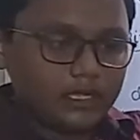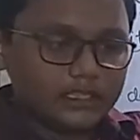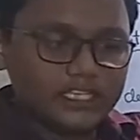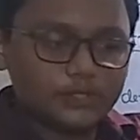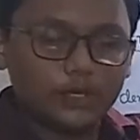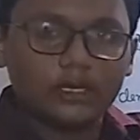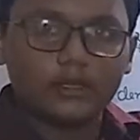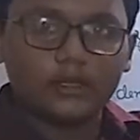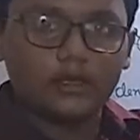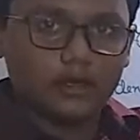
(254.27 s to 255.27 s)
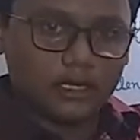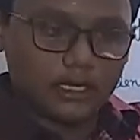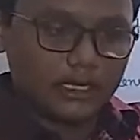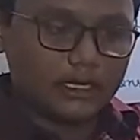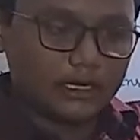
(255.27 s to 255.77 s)
this one,
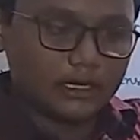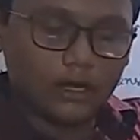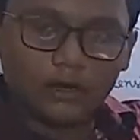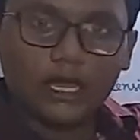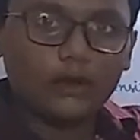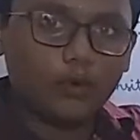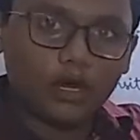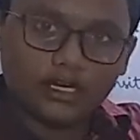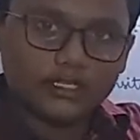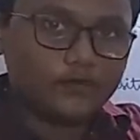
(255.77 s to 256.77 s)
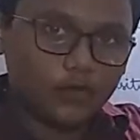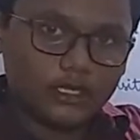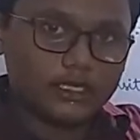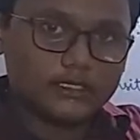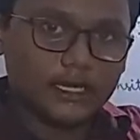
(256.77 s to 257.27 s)
okay, water is
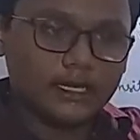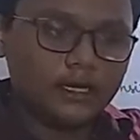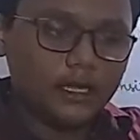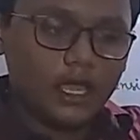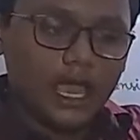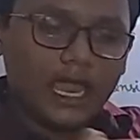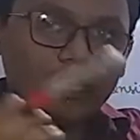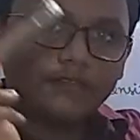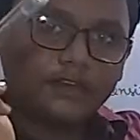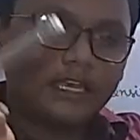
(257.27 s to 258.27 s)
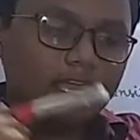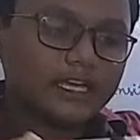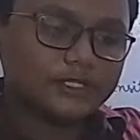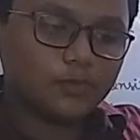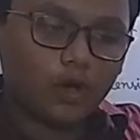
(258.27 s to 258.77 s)
flowing inside, and if we
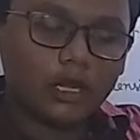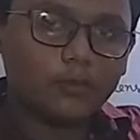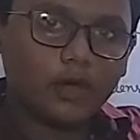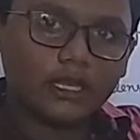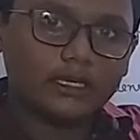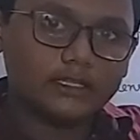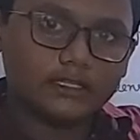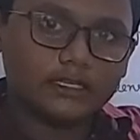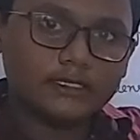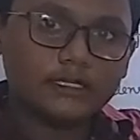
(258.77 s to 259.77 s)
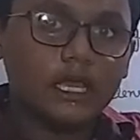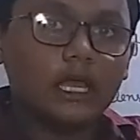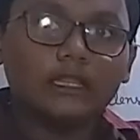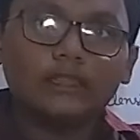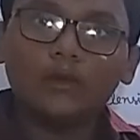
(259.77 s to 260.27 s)
take a small point in this,
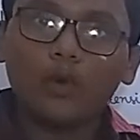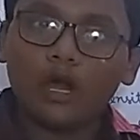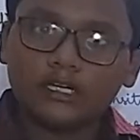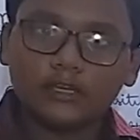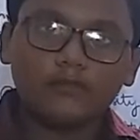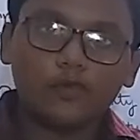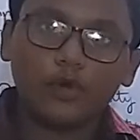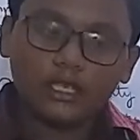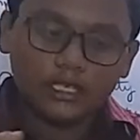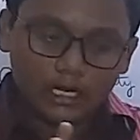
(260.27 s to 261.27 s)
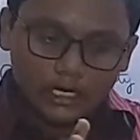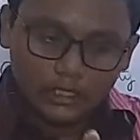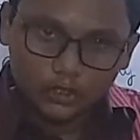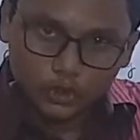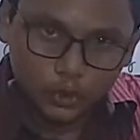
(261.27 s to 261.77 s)
the water flowing
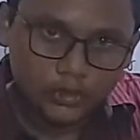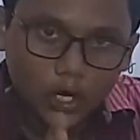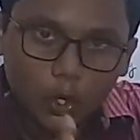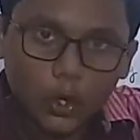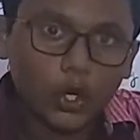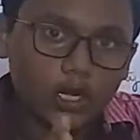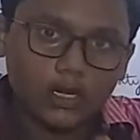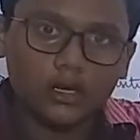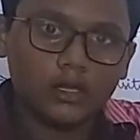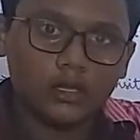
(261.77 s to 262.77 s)
through the whole